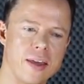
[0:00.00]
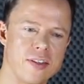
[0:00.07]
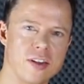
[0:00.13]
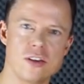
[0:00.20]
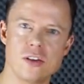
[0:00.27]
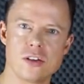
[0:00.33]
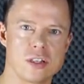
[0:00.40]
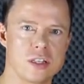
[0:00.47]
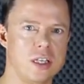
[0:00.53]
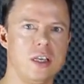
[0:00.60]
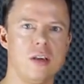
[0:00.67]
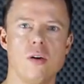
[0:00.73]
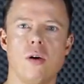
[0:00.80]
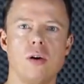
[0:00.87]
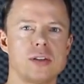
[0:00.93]
and then just see
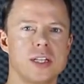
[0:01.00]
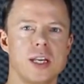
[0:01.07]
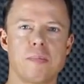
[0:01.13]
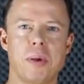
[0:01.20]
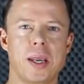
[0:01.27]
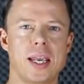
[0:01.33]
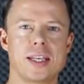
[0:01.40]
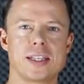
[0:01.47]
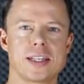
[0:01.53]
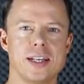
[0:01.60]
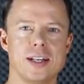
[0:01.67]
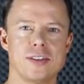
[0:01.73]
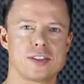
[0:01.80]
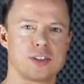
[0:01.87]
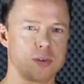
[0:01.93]
your all-scent picking
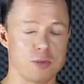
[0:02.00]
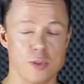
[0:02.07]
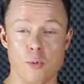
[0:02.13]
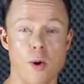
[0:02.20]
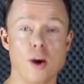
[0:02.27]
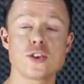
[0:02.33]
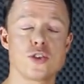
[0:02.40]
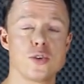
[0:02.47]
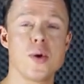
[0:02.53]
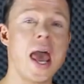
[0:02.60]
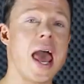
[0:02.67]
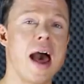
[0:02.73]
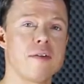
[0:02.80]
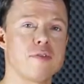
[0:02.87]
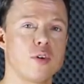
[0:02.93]
skills, the ones you
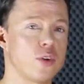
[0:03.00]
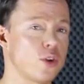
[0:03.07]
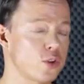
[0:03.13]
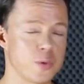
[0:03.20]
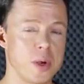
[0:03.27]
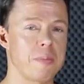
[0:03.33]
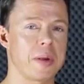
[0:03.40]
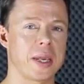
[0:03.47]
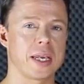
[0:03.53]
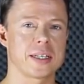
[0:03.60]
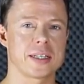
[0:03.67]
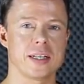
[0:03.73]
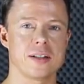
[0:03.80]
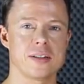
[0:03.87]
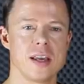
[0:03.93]
have, or your sweep picking
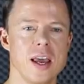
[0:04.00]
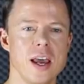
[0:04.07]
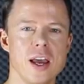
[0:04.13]
skills,